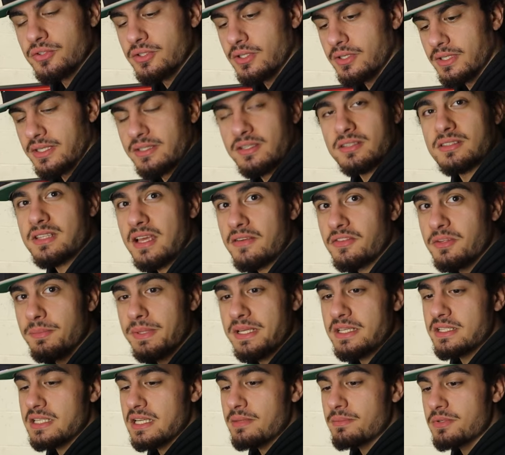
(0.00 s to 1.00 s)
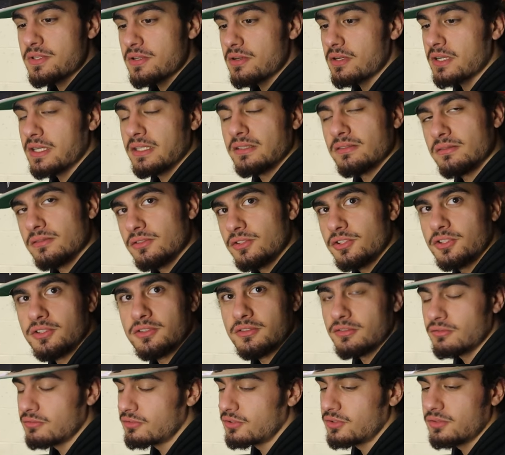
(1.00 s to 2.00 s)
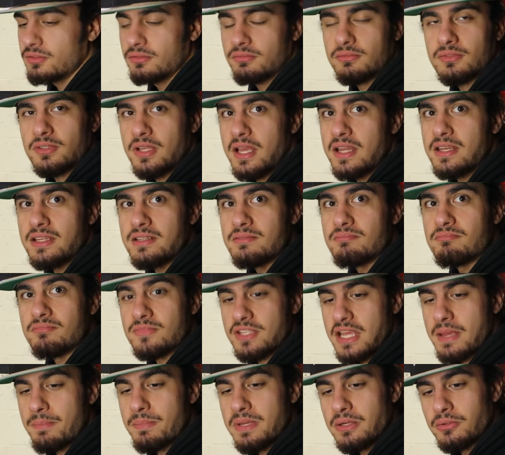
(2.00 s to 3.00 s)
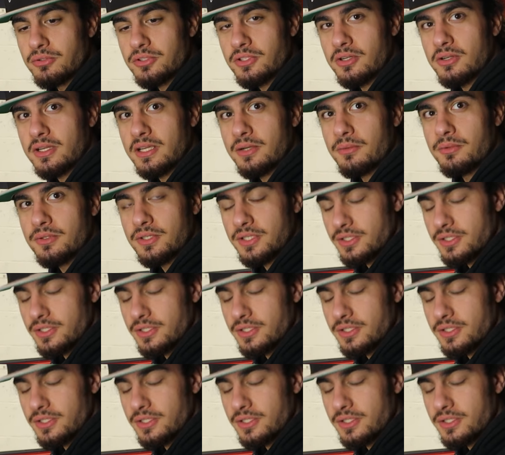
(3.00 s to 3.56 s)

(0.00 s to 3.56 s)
socket. It doesn't have to be deep socket. Any 10mm socket will